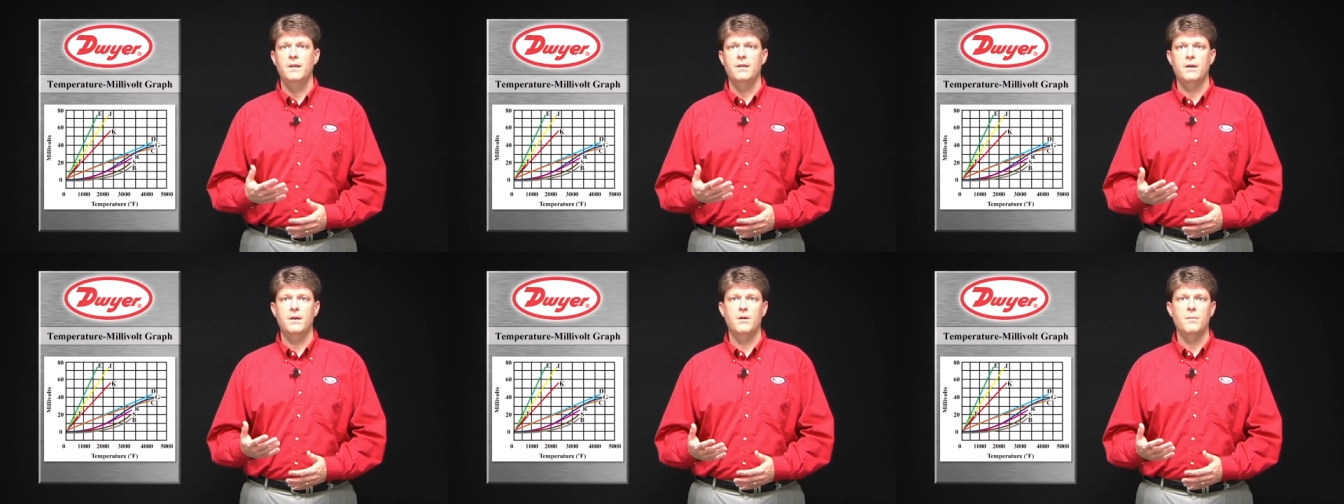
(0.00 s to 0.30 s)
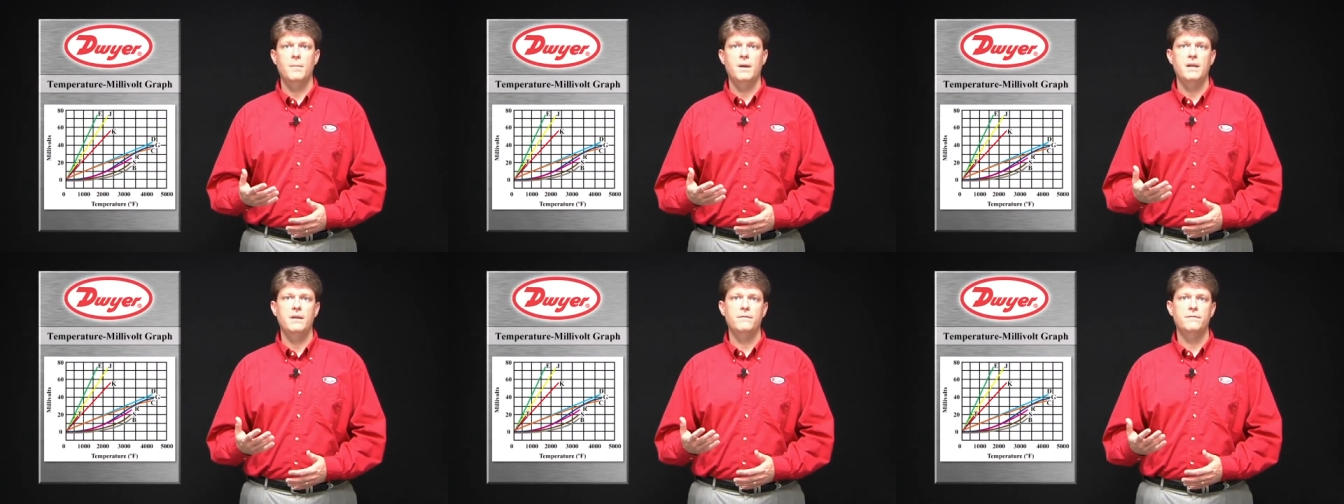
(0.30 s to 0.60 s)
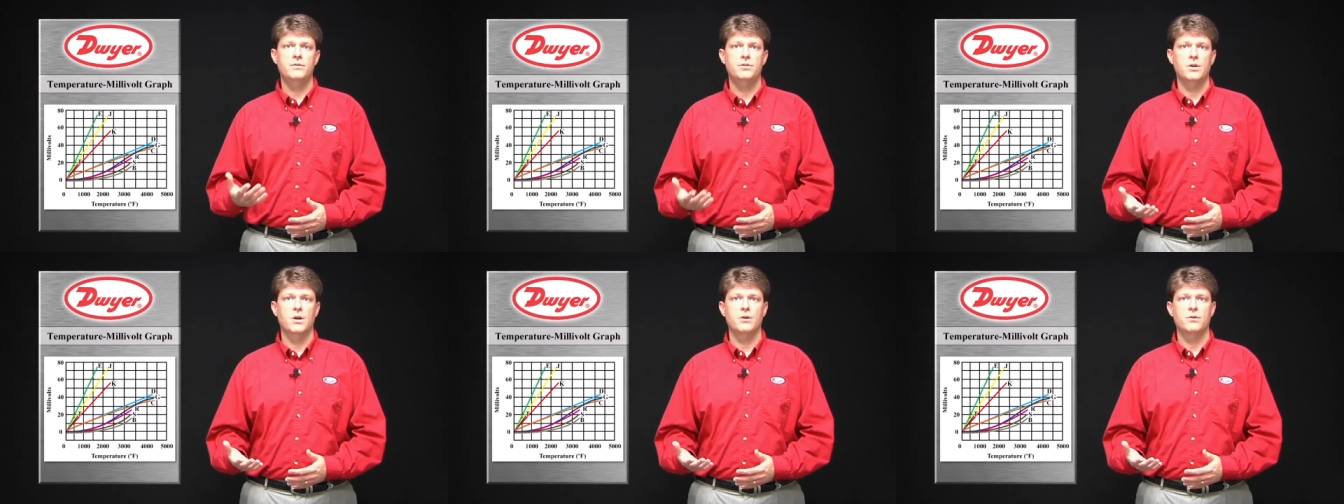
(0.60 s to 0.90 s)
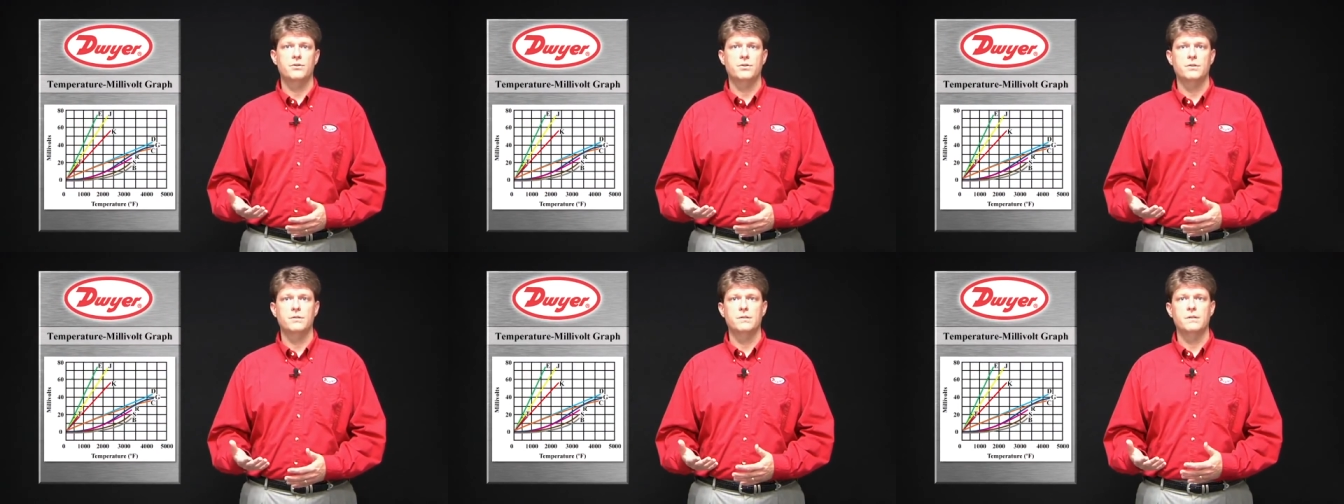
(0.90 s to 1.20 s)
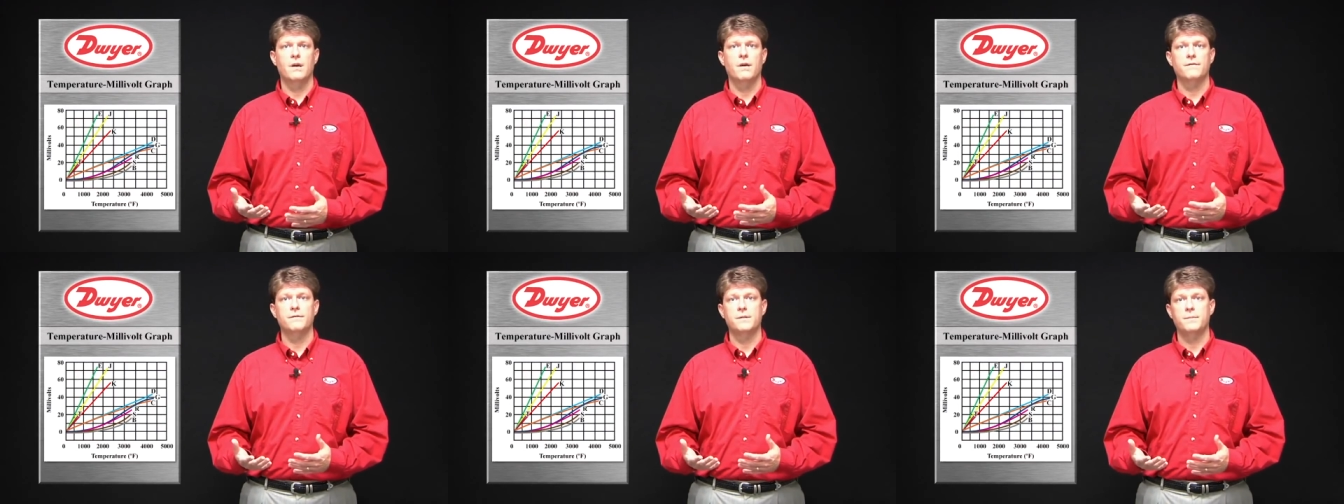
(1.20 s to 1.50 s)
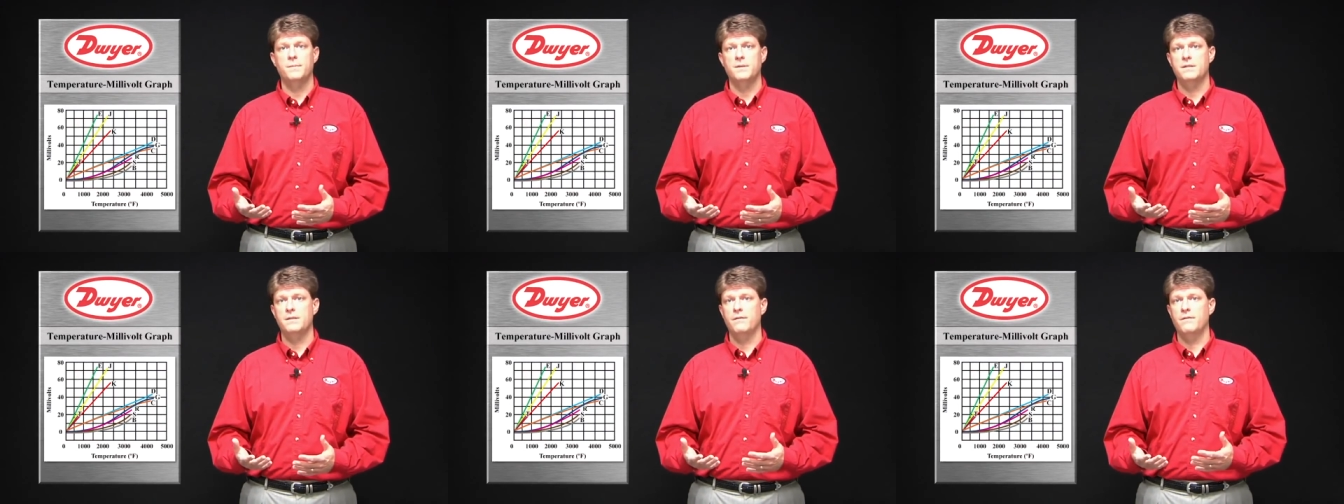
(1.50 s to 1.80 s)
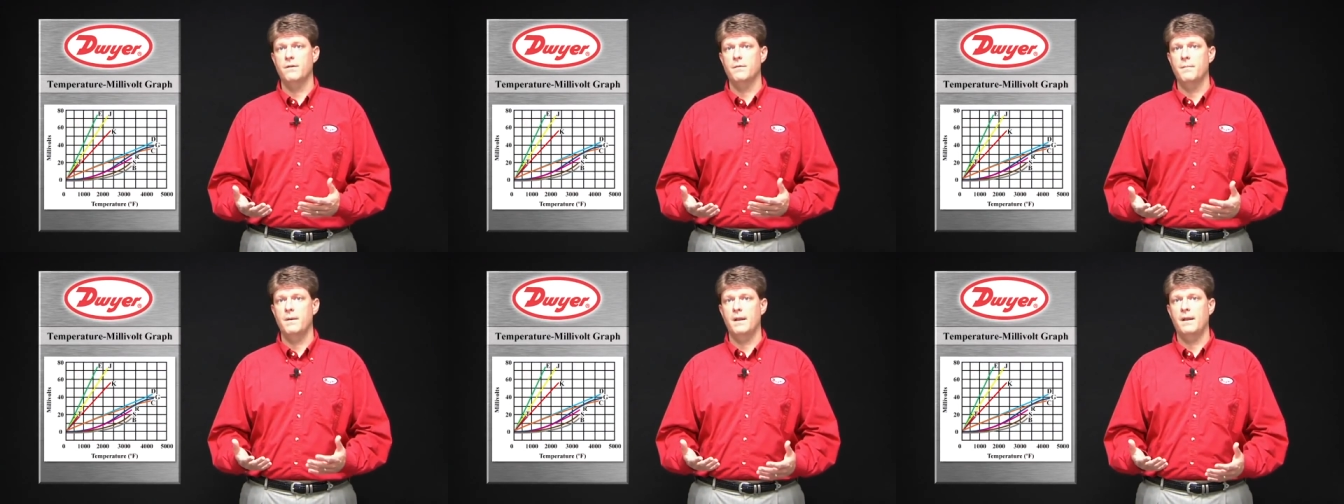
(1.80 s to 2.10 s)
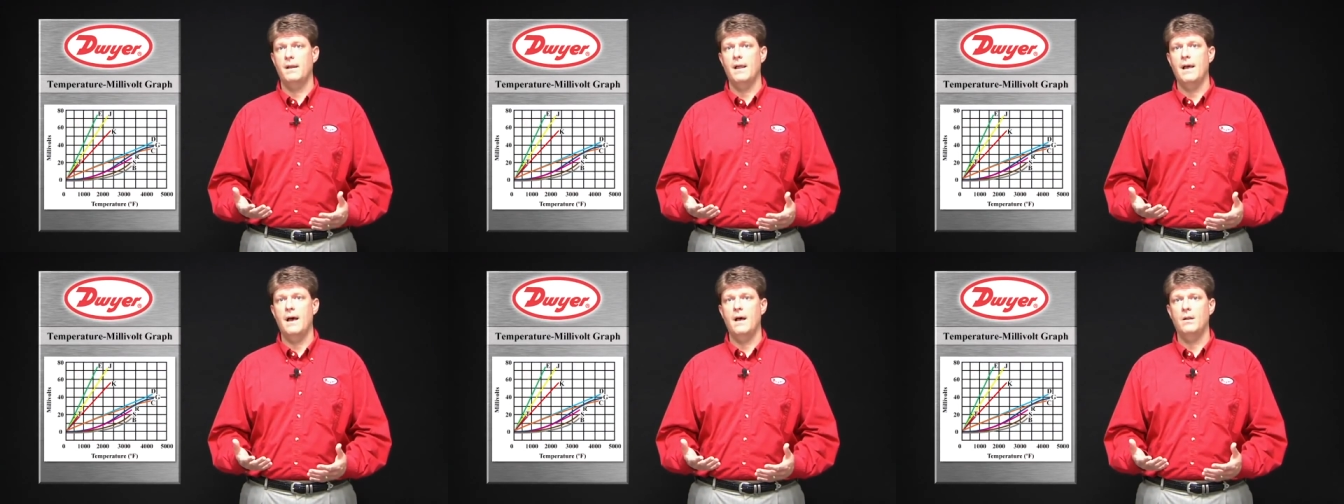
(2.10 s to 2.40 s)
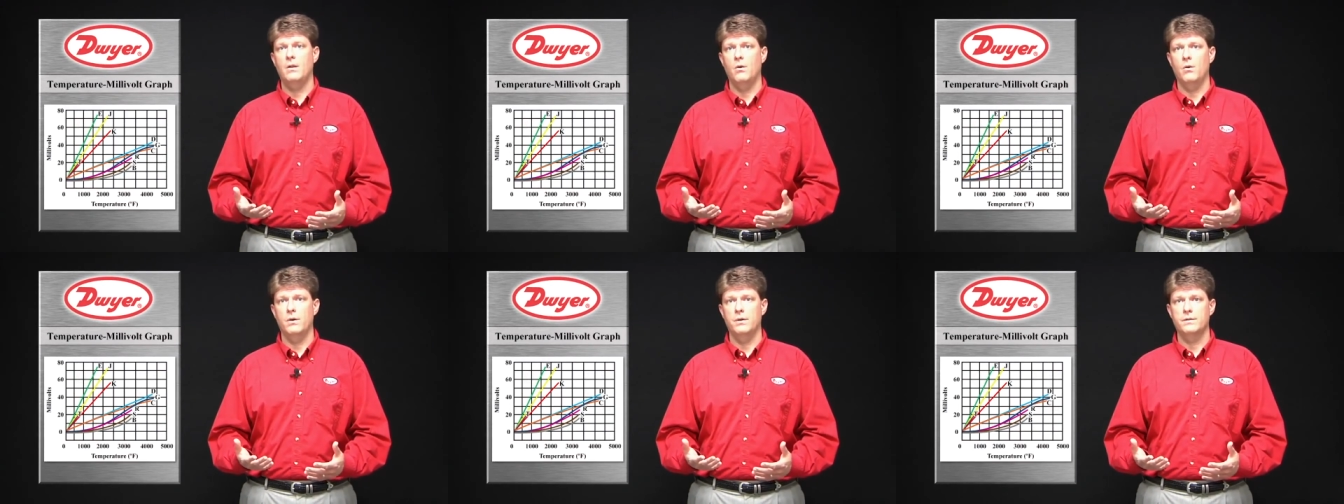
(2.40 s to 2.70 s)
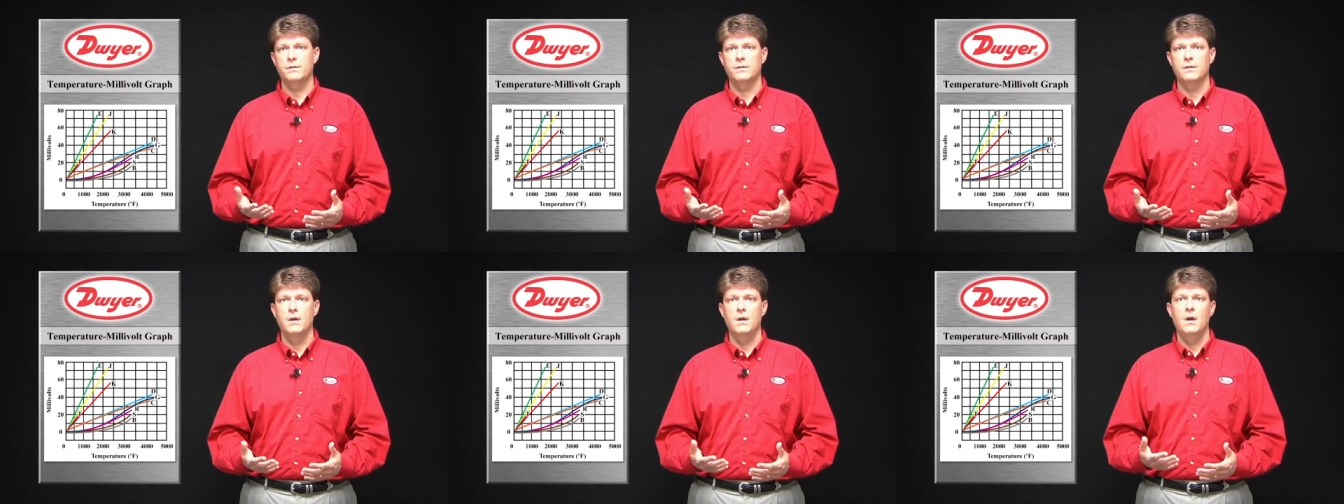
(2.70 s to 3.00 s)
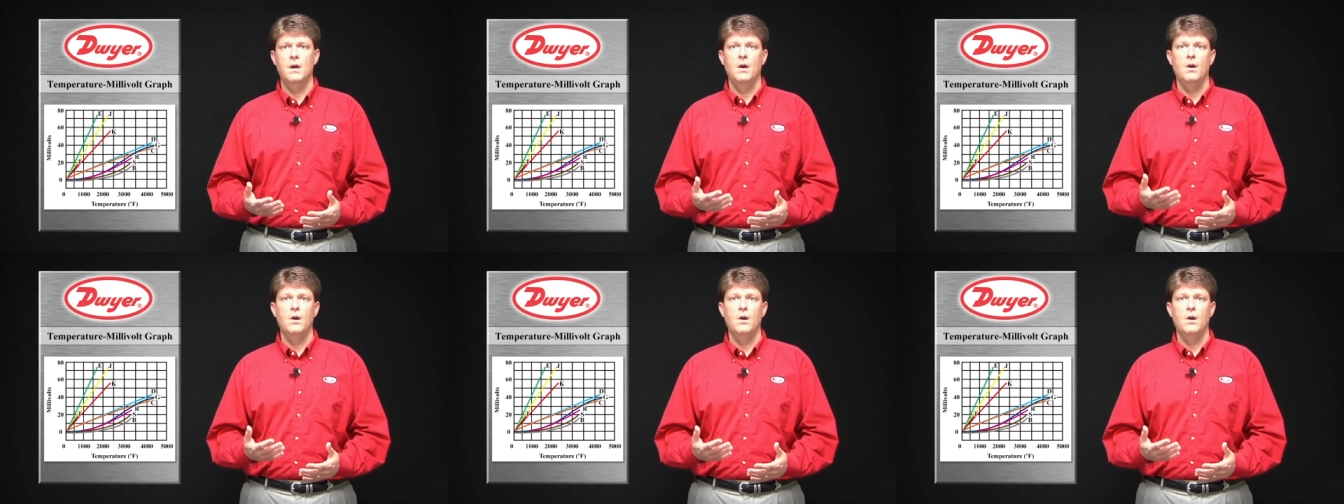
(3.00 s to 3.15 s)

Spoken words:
that are made of junctions of specific metal alloys,